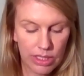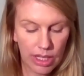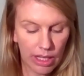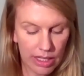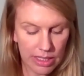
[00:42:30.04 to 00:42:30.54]

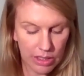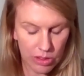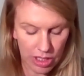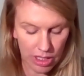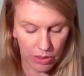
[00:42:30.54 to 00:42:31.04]

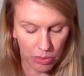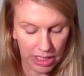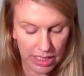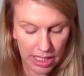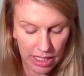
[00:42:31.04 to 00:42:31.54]
Here's another
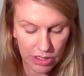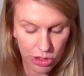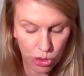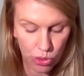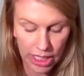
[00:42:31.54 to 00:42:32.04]
one.
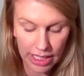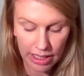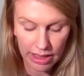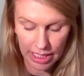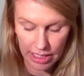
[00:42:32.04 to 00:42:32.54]
Does
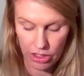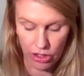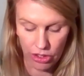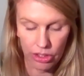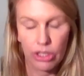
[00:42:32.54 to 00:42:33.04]
drink
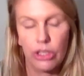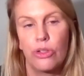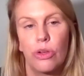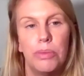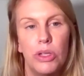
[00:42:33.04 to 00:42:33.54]
thickener
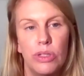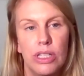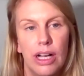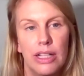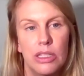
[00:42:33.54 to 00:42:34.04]
contribute
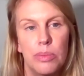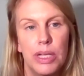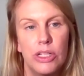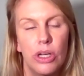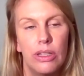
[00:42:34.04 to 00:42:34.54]
to
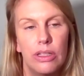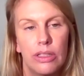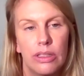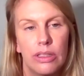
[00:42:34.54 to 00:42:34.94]
constipation?